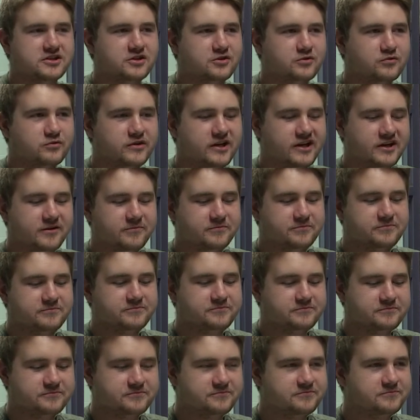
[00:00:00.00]
a green
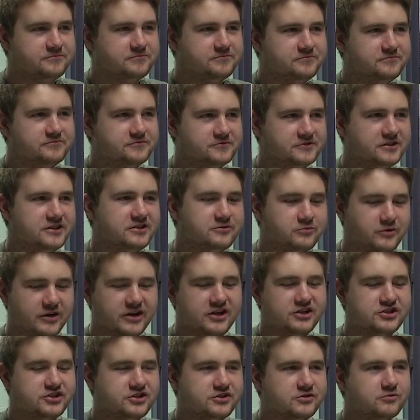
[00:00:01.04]
and green